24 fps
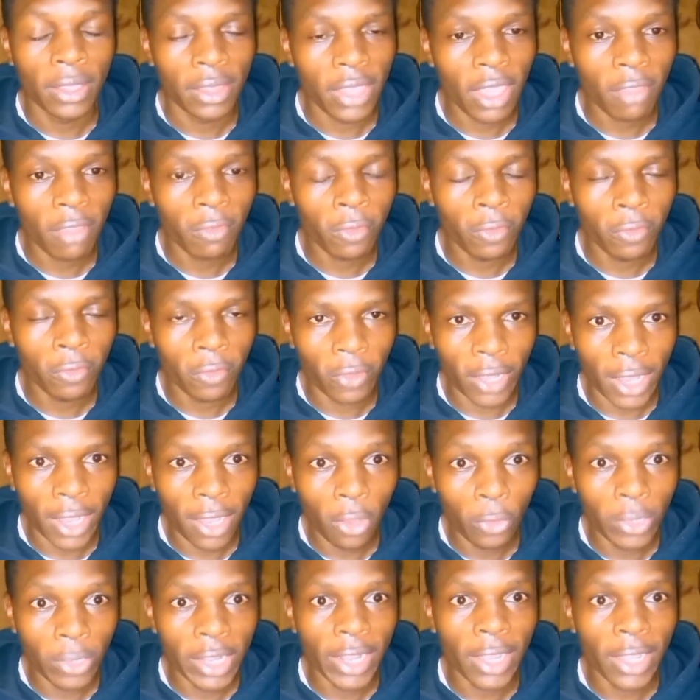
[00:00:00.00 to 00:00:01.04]
Therefore, for
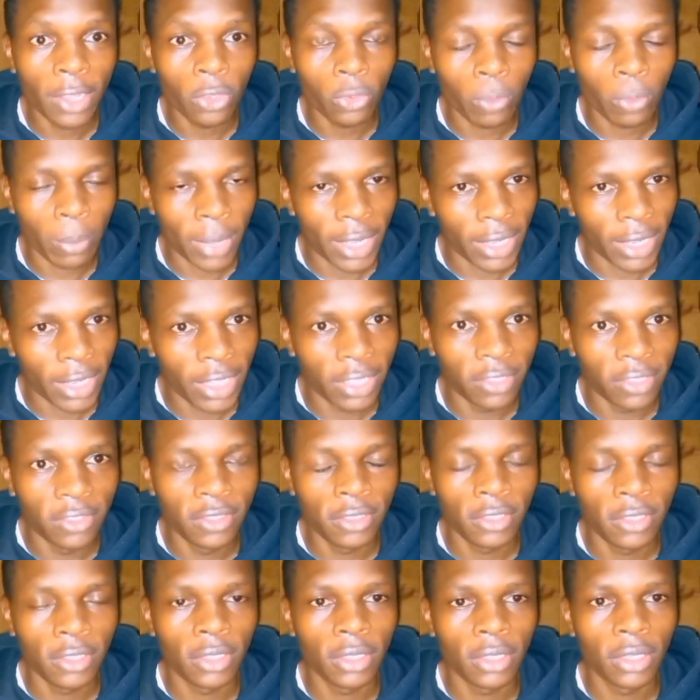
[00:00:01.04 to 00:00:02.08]
Raila Odinga to
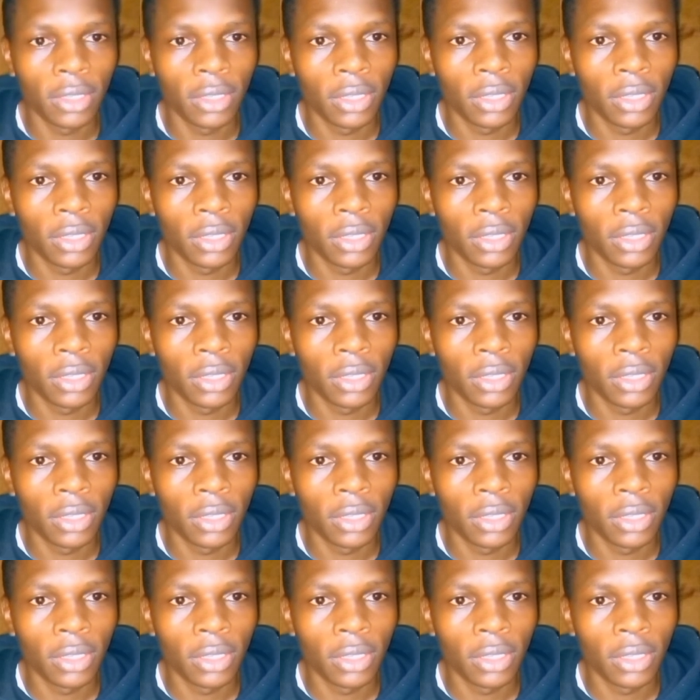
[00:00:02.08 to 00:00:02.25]
manage